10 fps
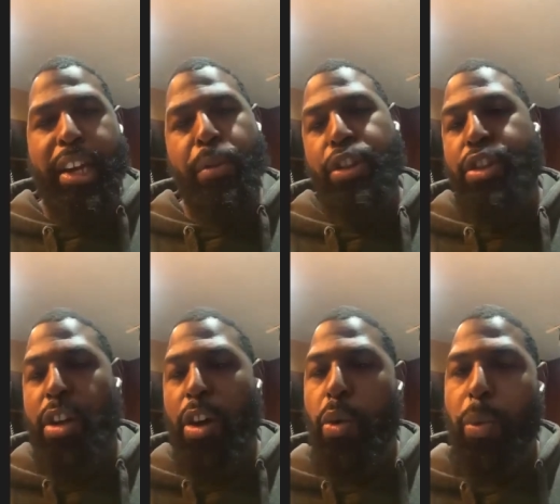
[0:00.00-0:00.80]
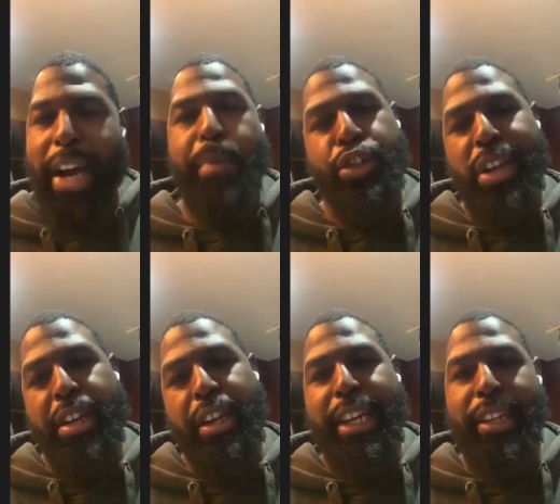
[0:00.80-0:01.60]
Mm-hmm. And it was so
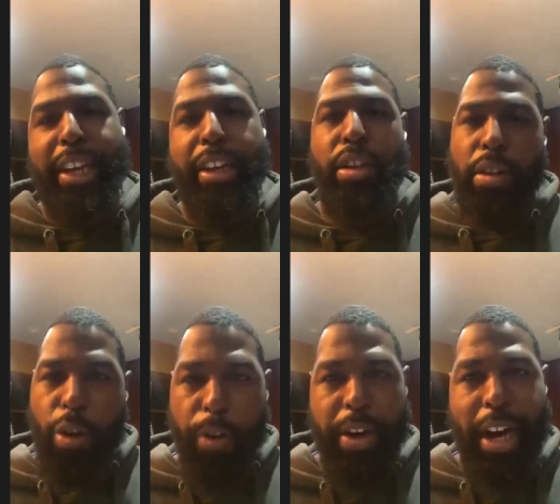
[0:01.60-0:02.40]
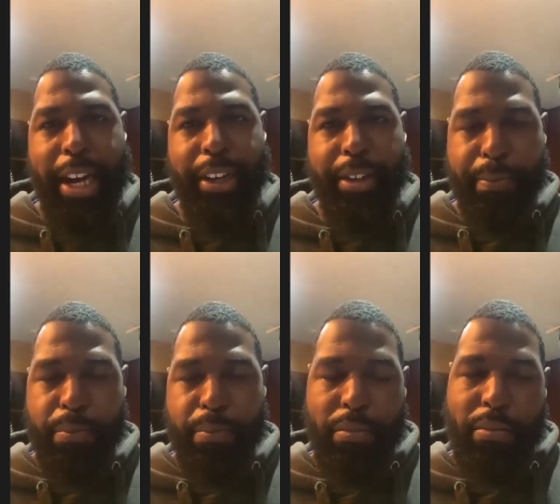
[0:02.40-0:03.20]
wet, but you had to let let it
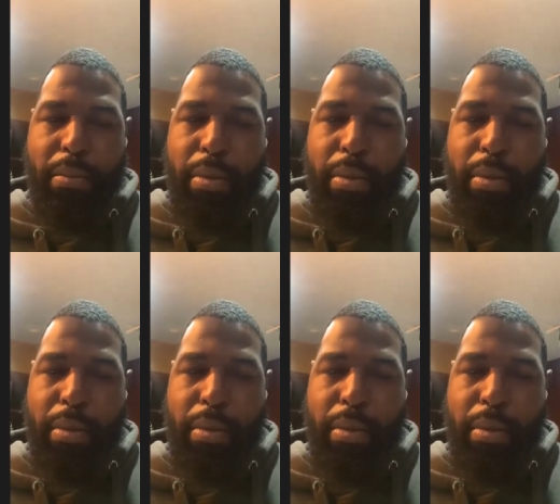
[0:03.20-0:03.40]
overnight.